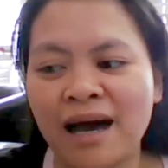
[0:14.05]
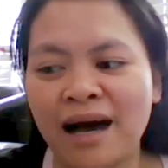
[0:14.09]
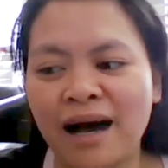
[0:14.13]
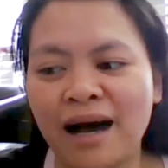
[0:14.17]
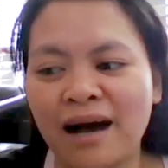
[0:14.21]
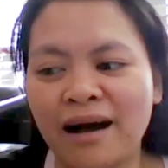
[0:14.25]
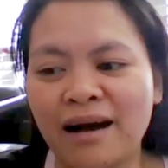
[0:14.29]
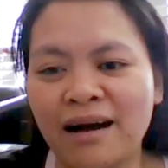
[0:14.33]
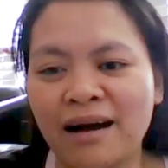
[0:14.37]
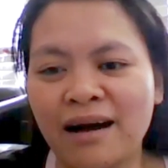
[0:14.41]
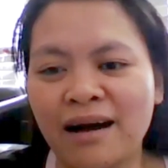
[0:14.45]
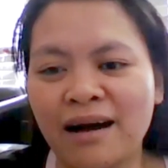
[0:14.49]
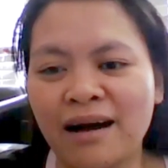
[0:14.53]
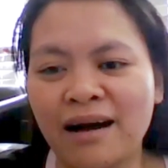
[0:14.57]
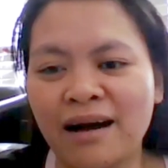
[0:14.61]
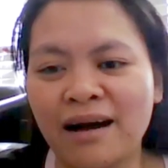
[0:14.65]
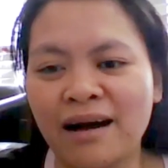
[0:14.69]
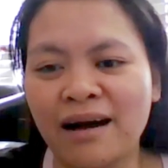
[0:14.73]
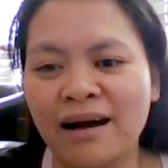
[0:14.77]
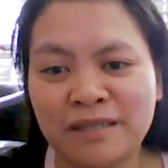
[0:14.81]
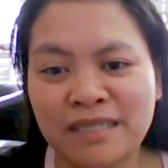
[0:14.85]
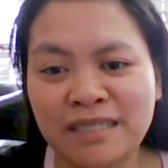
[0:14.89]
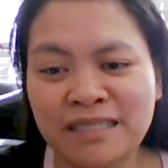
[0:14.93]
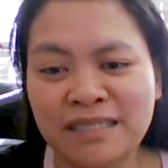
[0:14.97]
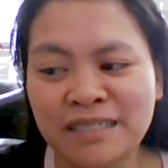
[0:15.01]
Uh,
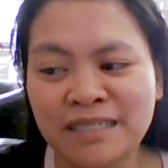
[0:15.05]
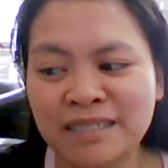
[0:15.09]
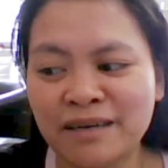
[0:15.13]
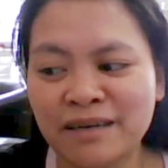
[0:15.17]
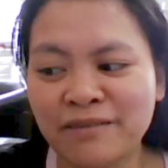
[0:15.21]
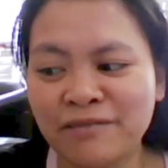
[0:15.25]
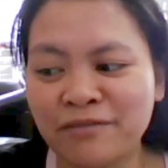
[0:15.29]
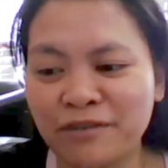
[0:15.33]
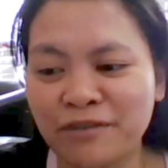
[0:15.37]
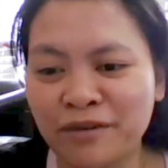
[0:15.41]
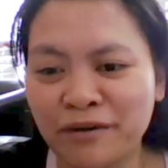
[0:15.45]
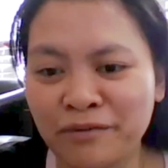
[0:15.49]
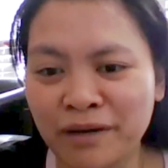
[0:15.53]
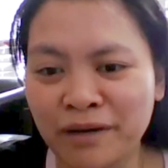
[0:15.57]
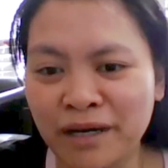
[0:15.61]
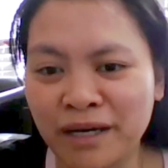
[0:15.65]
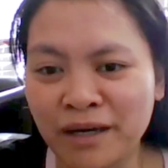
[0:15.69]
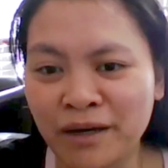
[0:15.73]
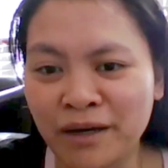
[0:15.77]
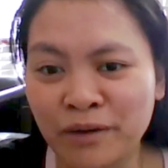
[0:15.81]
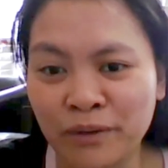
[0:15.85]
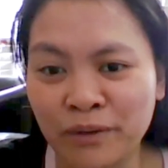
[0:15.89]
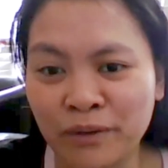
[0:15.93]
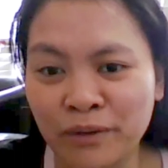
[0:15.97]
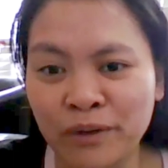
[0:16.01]
this is a very
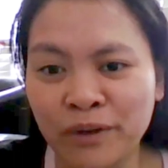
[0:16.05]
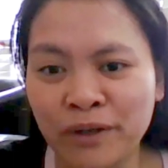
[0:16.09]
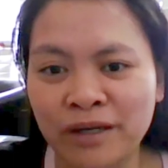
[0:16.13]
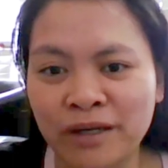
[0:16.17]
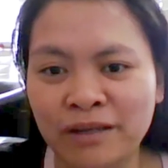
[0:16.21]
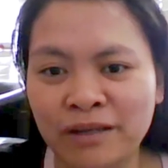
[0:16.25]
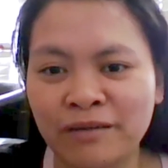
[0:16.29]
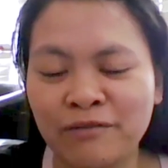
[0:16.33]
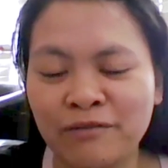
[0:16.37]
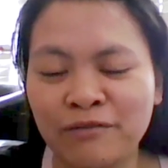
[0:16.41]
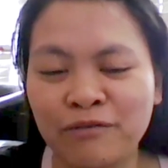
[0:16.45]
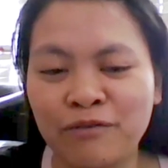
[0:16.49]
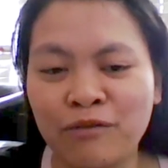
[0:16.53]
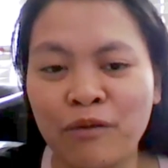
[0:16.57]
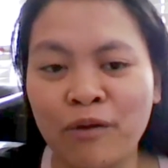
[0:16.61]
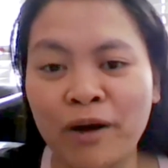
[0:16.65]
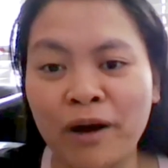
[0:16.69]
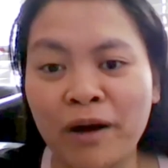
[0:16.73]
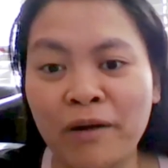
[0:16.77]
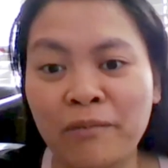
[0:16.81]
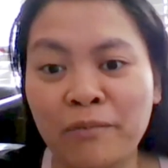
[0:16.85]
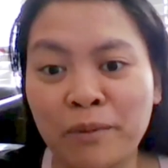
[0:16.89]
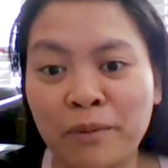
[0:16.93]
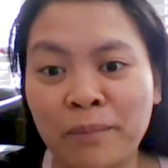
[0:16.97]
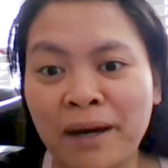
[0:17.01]
good for
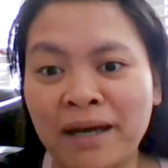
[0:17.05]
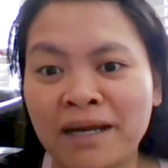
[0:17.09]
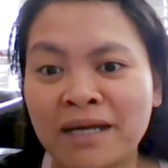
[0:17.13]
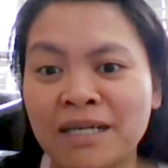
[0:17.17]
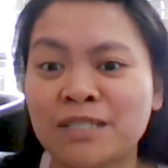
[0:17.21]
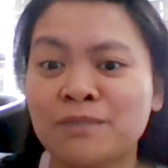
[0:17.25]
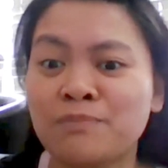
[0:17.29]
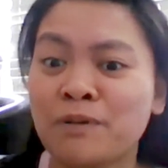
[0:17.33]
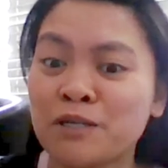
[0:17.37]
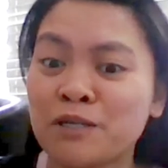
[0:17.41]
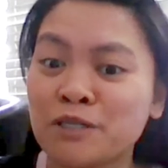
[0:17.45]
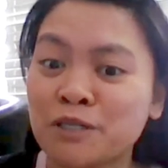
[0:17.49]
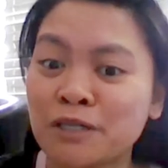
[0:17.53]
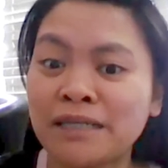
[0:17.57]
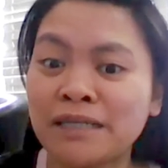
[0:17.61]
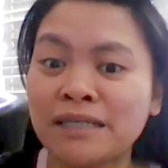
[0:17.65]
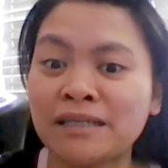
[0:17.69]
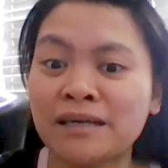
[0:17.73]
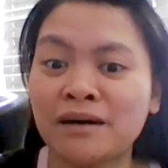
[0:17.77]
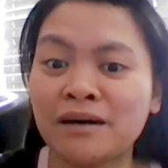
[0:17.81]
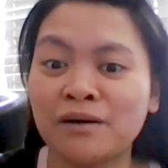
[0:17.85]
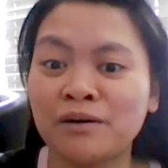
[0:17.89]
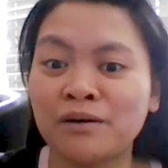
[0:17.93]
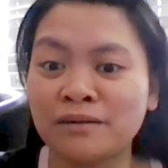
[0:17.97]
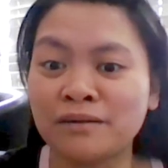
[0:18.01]
everybody, especially
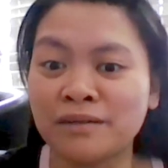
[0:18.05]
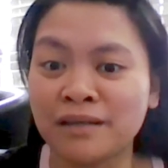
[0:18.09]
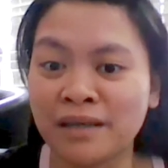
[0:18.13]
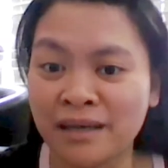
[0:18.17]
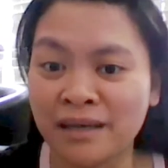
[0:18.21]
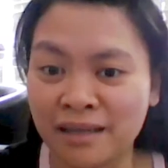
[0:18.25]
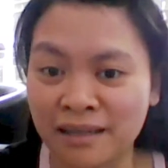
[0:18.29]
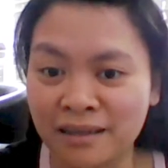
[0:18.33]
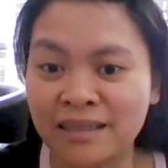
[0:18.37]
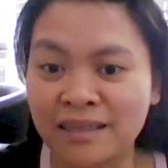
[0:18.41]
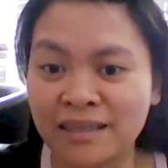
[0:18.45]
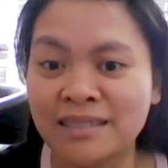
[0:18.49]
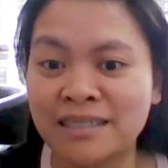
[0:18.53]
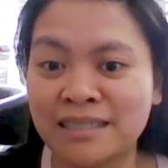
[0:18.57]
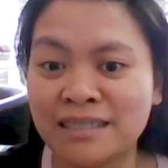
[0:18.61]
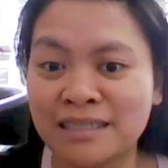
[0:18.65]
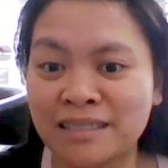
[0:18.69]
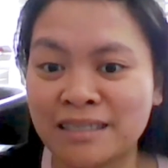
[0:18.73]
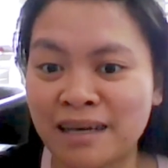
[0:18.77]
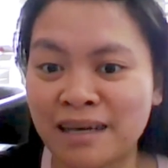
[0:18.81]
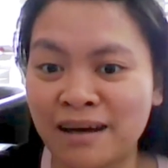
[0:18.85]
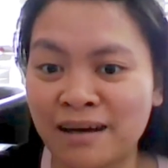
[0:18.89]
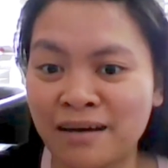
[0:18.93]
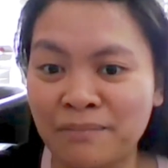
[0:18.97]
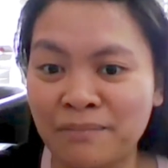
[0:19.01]
now that this is
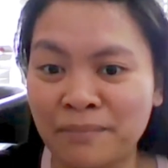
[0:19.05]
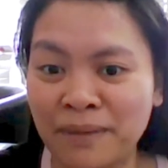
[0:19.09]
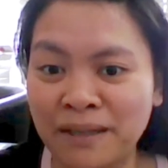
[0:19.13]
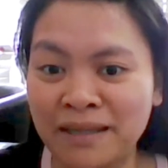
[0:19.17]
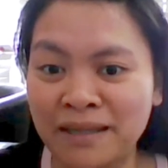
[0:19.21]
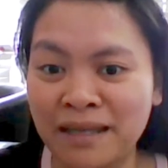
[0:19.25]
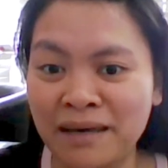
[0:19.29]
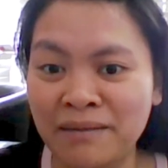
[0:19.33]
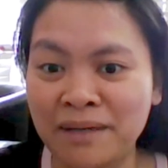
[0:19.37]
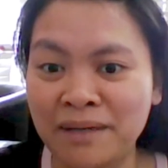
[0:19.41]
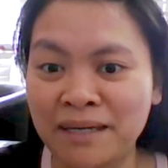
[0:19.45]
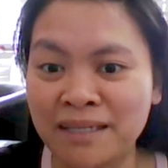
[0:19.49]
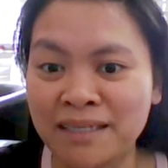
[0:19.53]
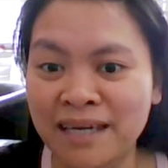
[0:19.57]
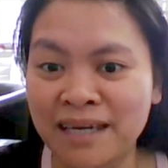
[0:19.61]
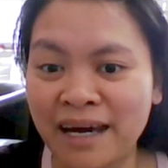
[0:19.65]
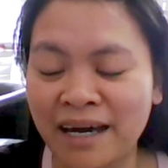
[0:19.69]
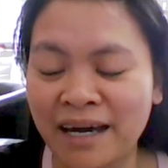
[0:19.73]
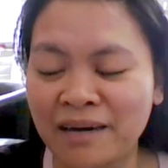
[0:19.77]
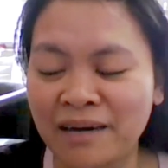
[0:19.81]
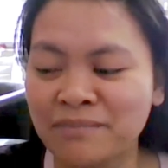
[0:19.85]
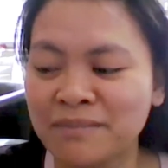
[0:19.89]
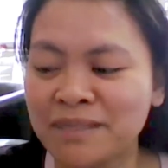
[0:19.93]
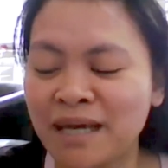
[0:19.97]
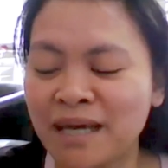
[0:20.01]
uh, pandemic
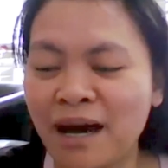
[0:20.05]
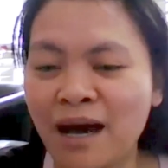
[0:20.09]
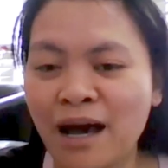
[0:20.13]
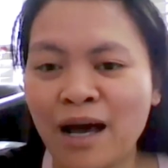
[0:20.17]
times.